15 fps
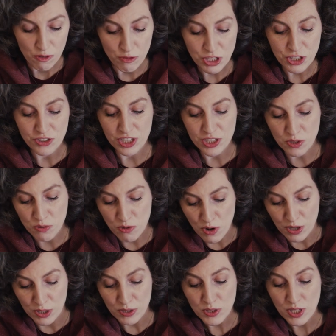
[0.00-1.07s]
which
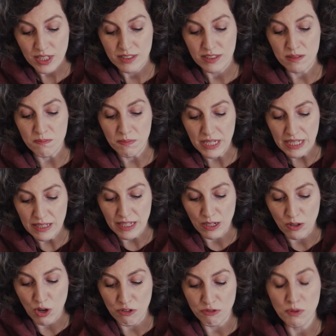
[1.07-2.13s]
destroys the
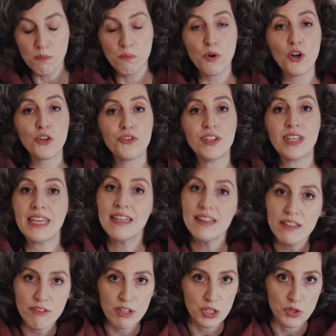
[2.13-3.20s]
meaning of both the
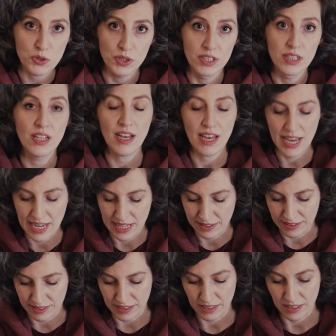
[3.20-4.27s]
individual
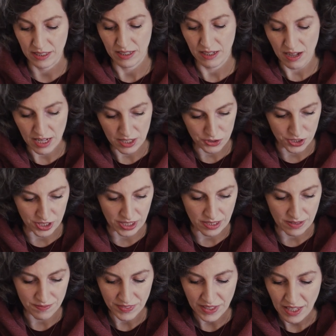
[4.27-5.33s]
and the culture.